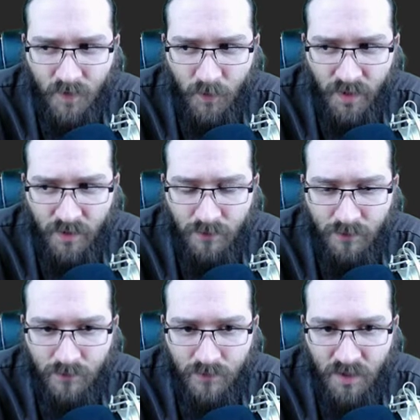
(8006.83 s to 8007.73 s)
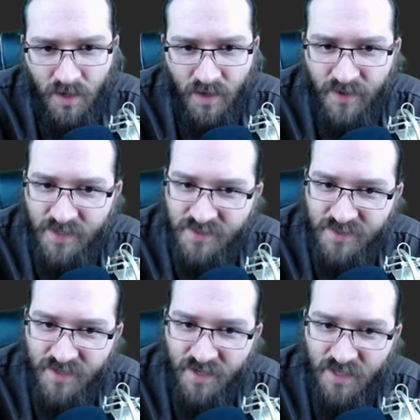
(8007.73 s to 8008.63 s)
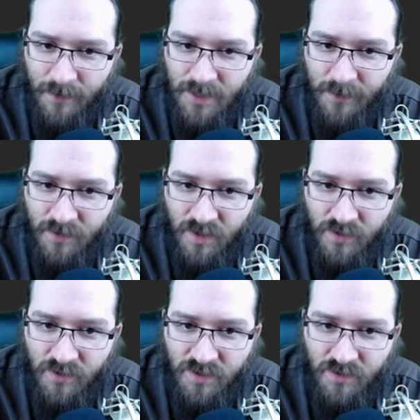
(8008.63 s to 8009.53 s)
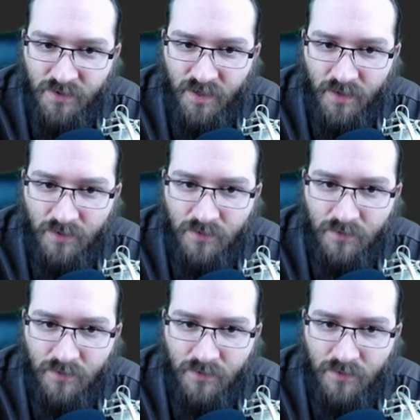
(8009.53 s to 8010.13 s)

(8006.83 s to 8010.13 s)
Wait. That's the second name table. I don't need to do that.